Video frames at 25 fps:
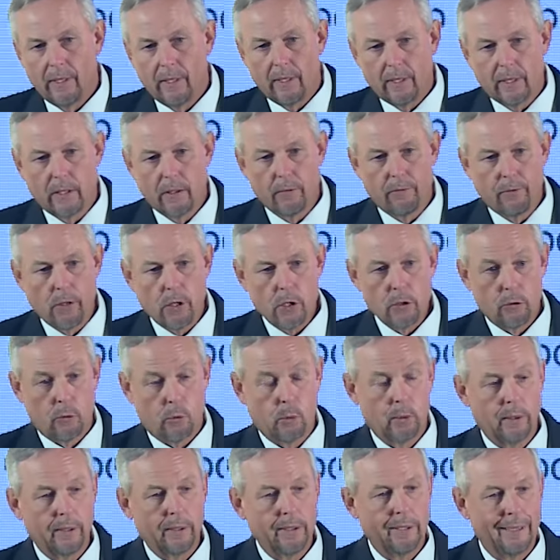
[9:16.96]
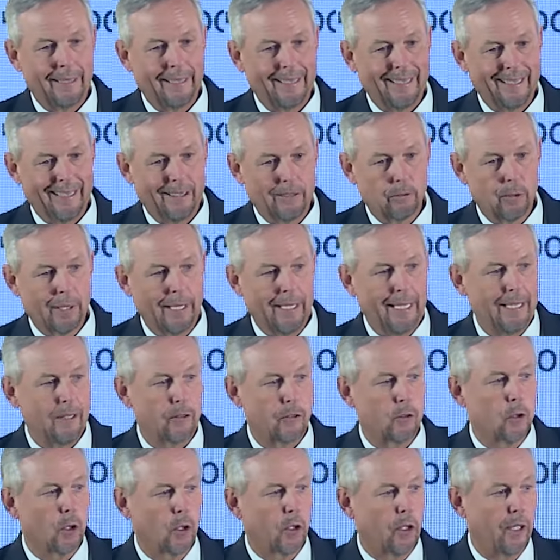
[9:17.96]
The first one relates
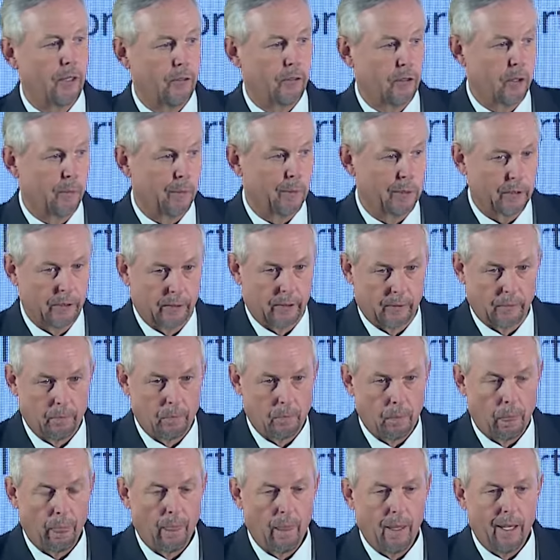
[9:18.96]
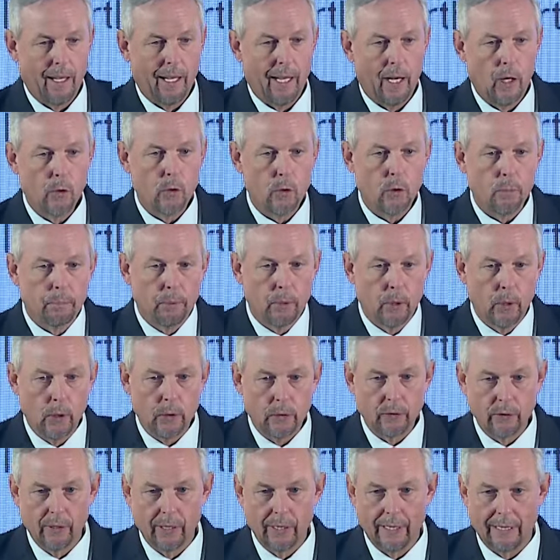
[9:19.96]
to customers. How do you
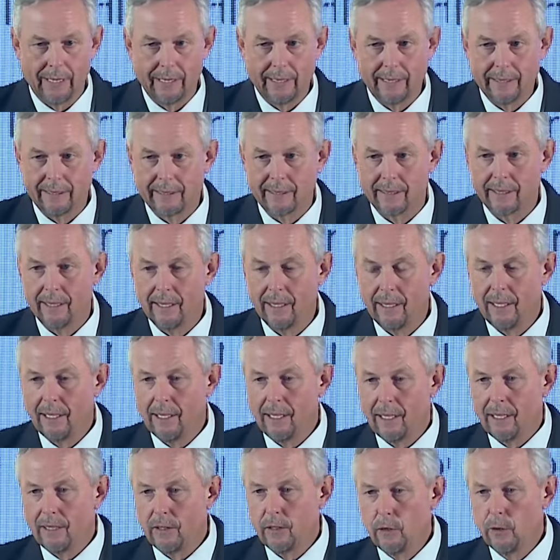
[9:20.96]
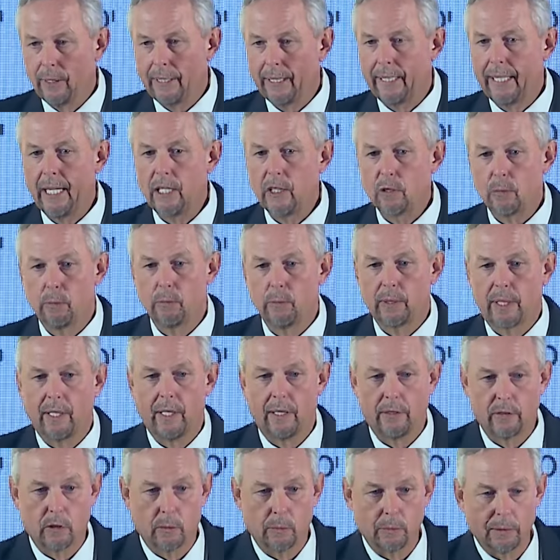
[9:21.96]
personalize your engagement with
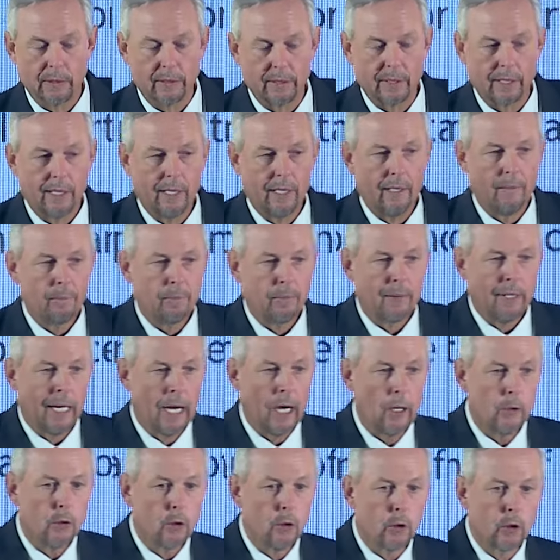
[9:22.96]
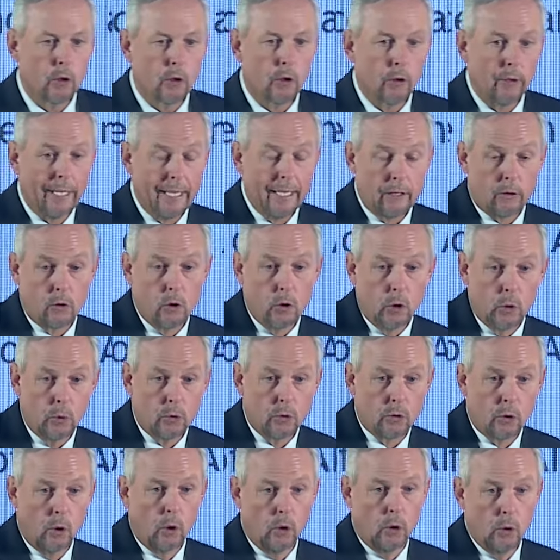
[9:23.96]
customers? How do you create new
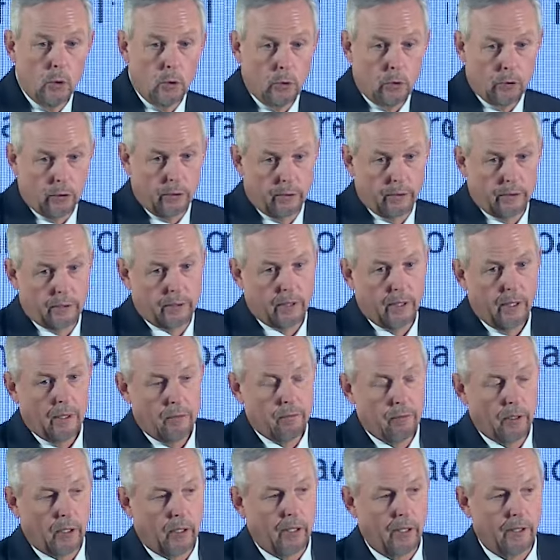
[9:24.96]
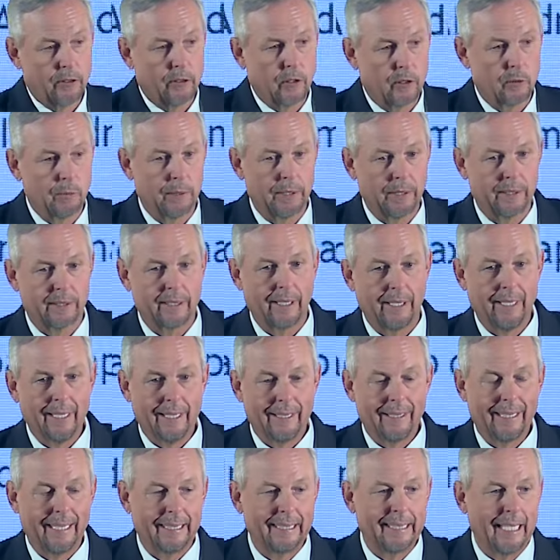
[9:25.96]
solutions for customers
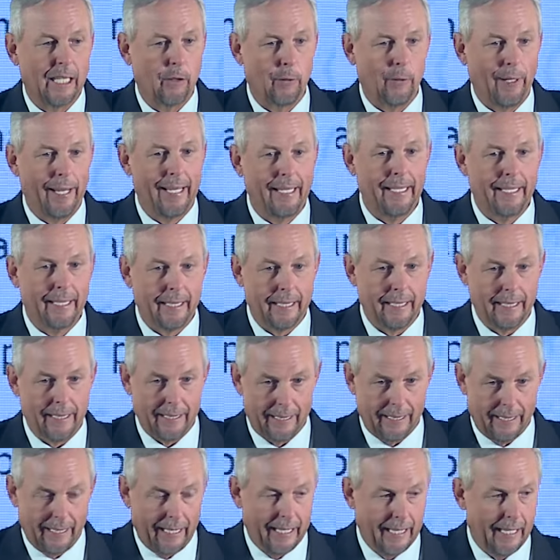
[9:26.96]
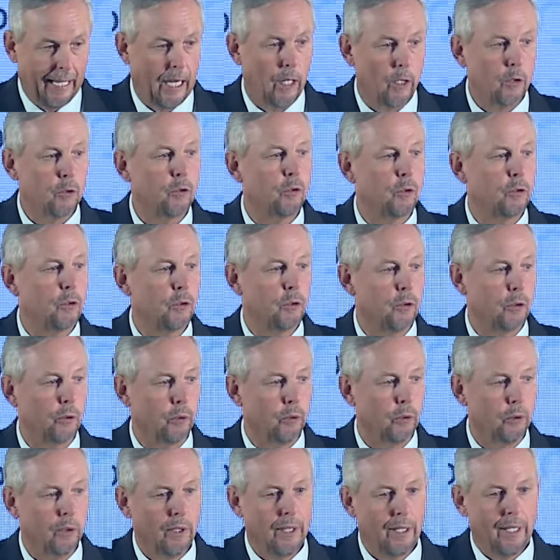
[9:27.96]
that now AI allows you to
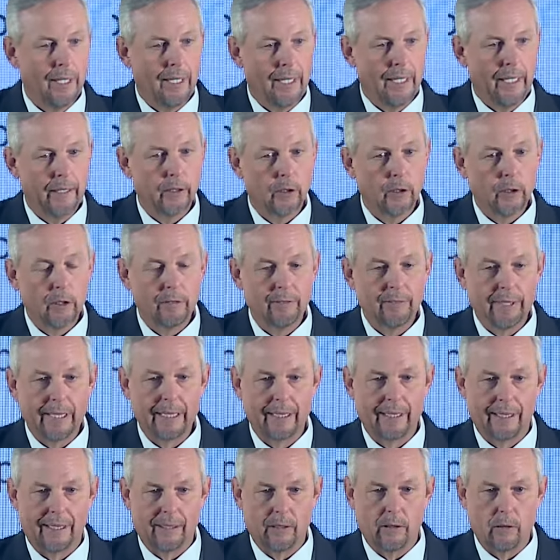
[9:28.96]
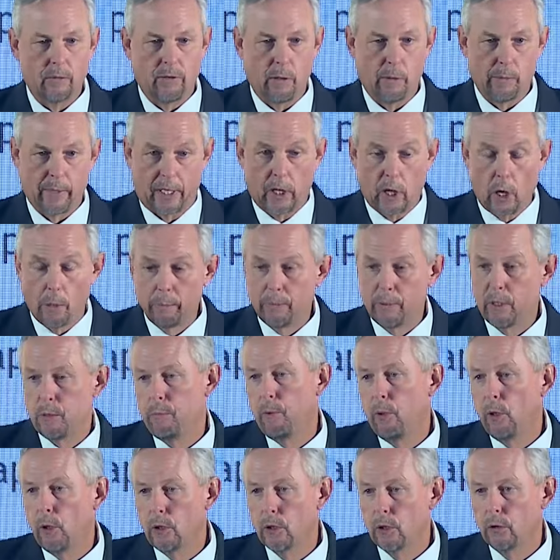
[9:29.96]
do? And all of that, from a company
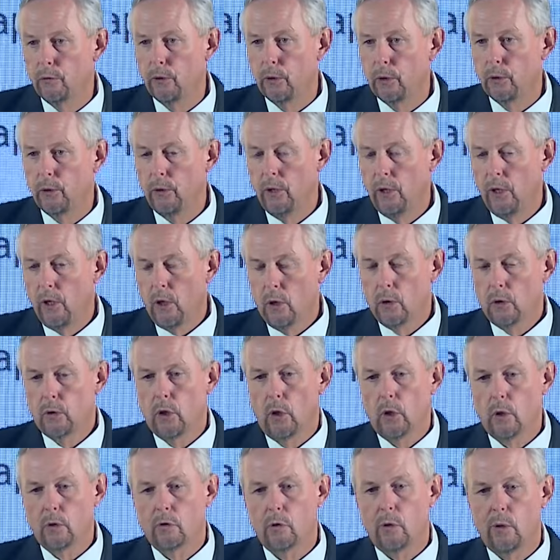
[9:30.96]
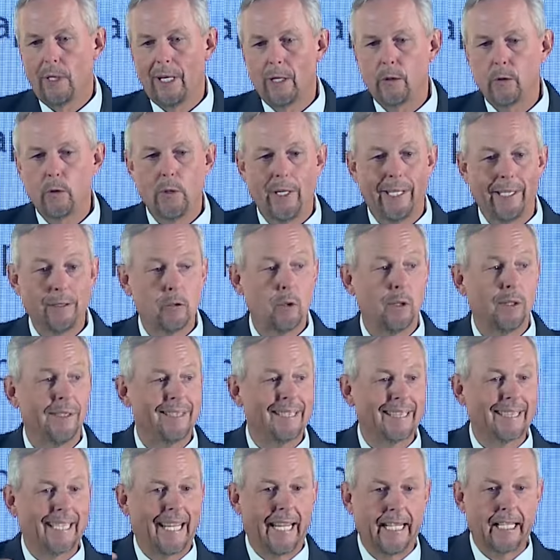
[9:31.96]
point of view, talks to how do you actually
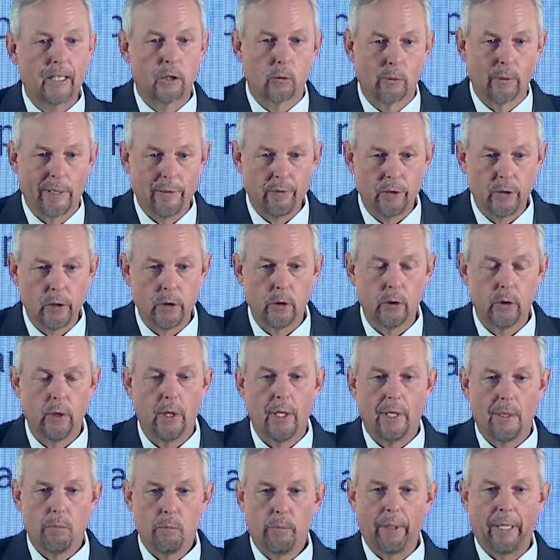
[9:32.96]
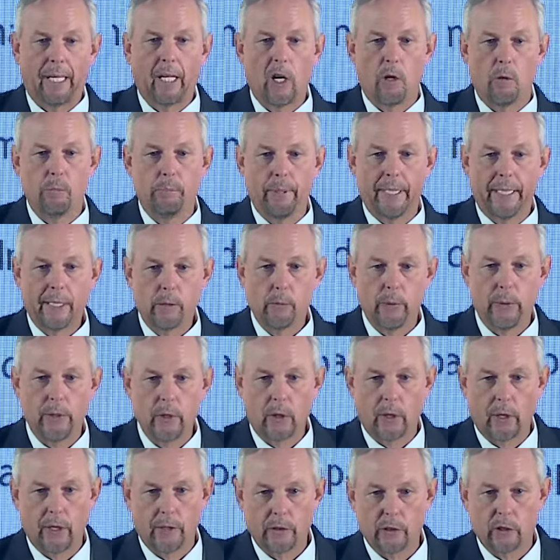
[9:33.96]
scale revenue, become better with your
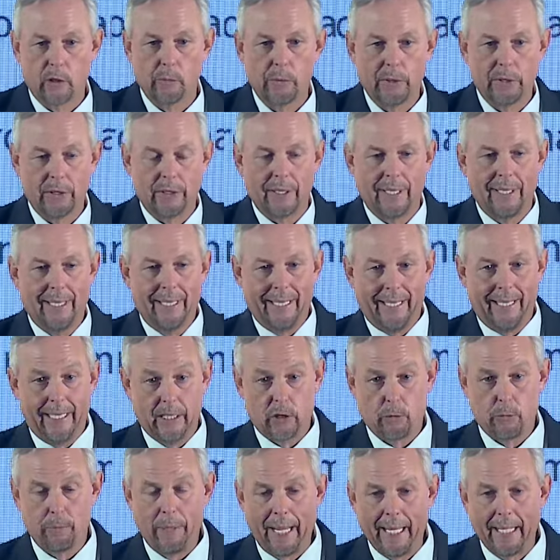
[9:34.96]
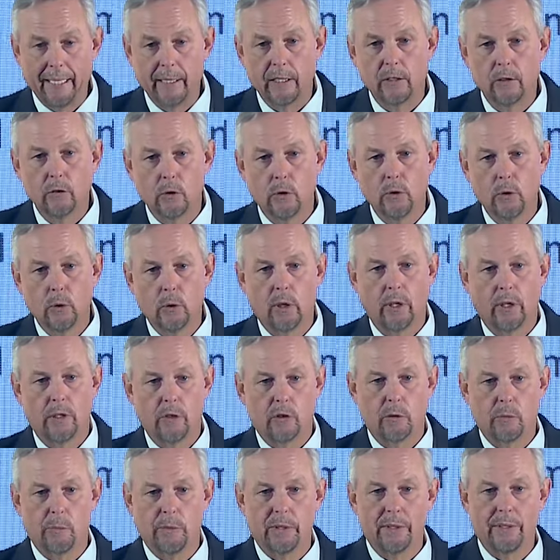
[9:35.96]
customers, expand into new
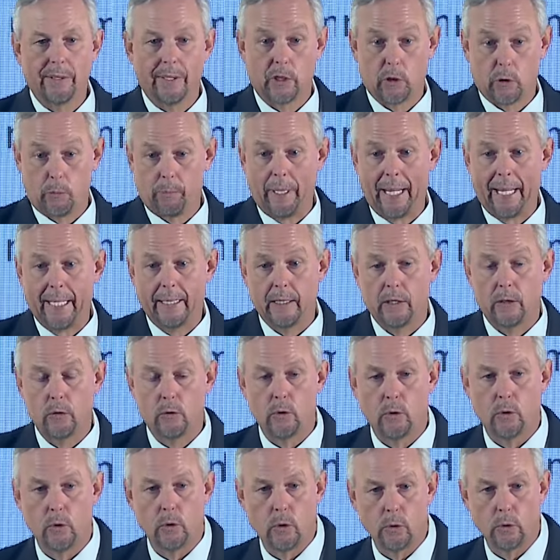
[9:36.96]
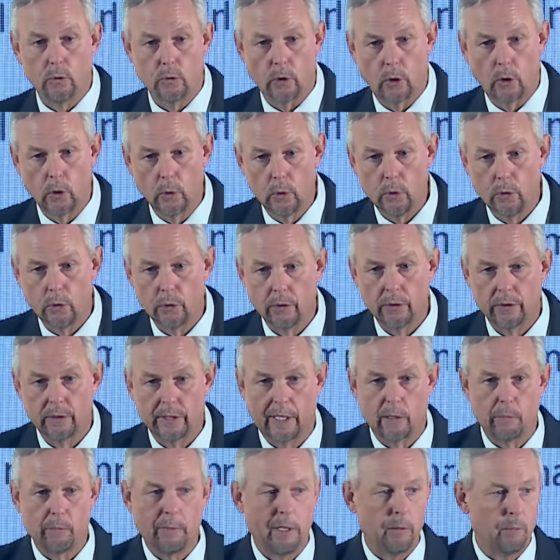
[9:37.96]
customers, expand into new solutions
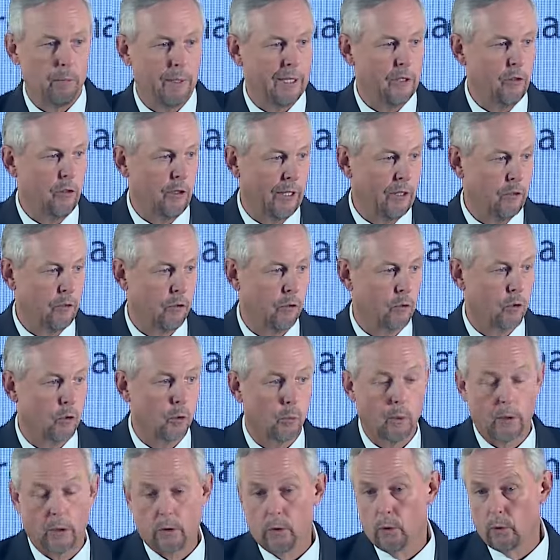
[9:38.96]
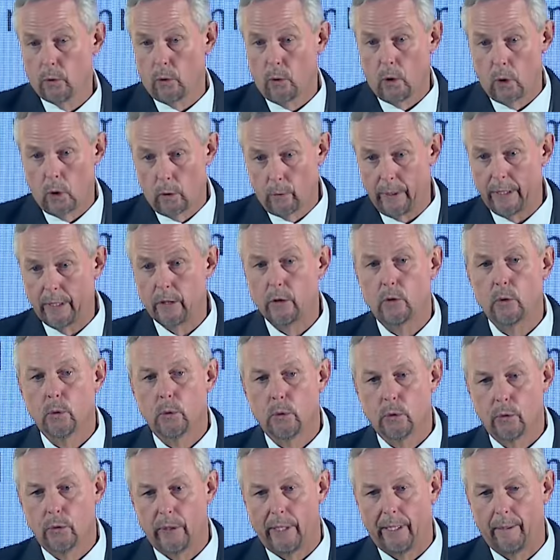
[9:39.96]
that are maybe adjacent to what you already do
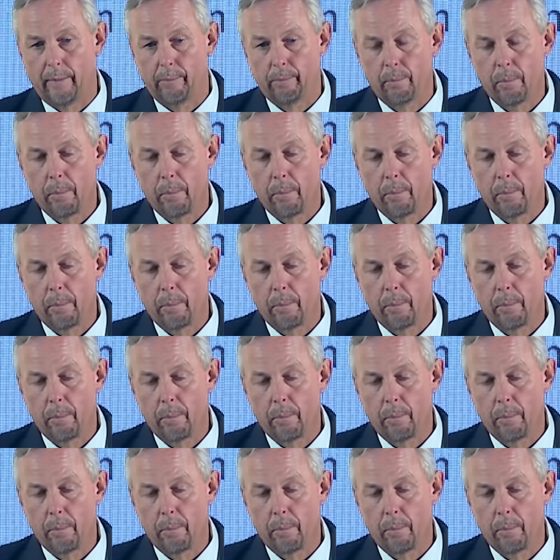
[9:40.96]
today.